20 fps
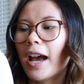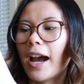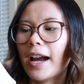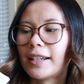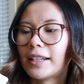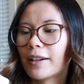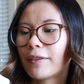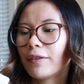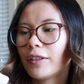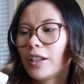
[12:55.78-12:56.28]

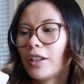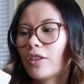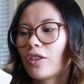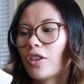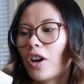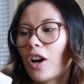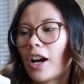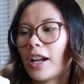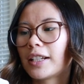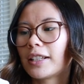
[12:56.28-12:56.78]
I definitely
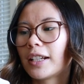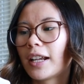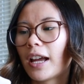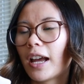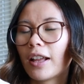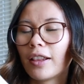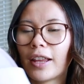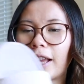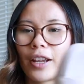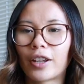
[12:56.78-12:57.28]
thought,
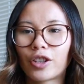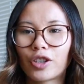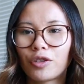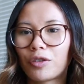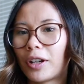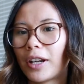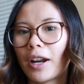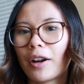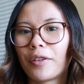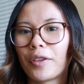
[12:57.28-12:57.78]
like,
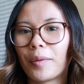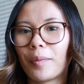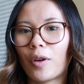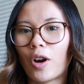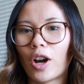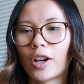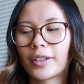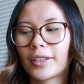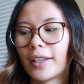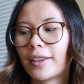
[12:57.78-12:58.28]
straight out of the
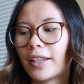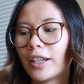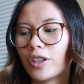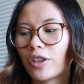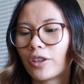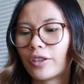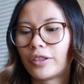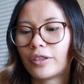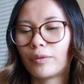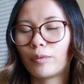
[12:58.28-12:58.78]
box that these
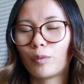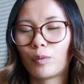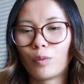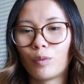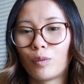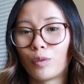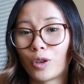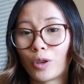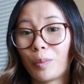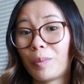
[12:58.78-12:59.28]
are
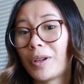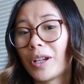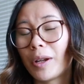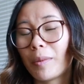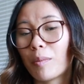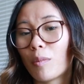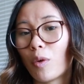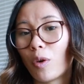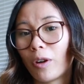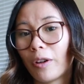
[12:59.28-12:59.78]
would be
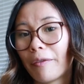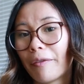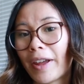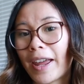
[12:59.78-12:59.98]
more of